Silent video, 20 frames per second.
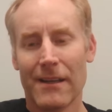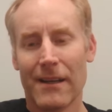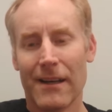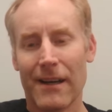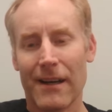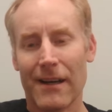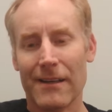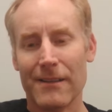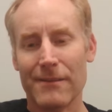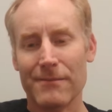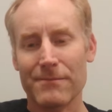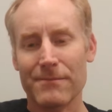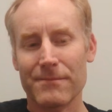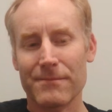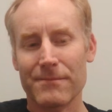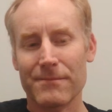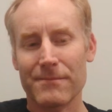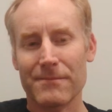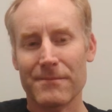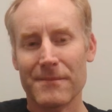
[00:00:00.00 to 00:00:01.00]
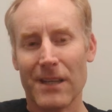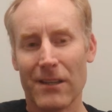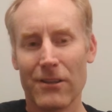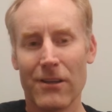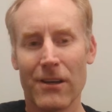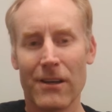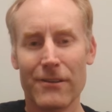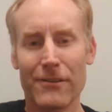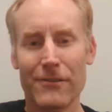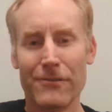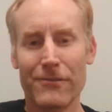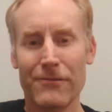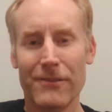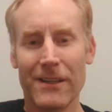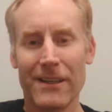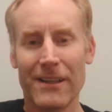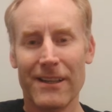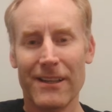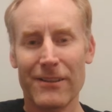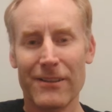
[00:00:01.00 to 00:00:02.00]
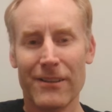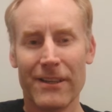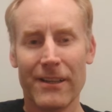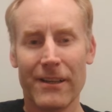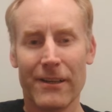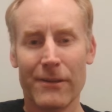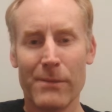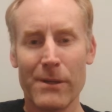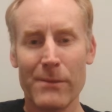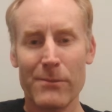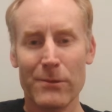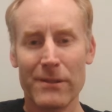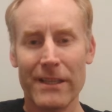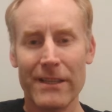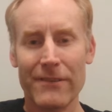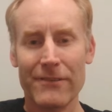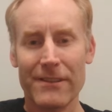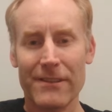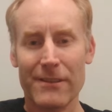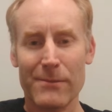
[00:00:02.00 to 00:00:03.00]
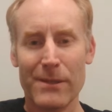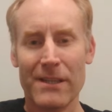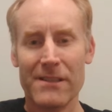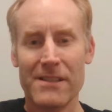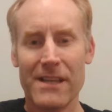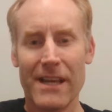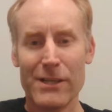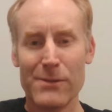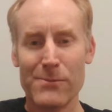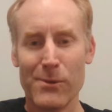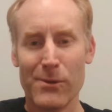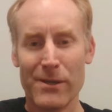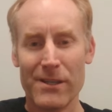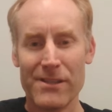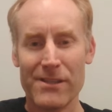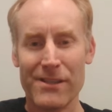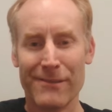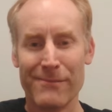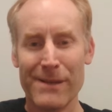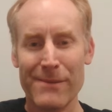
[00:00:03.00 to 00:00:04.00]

um, a lot of uh, a lot of young people leave it. The biggest export is young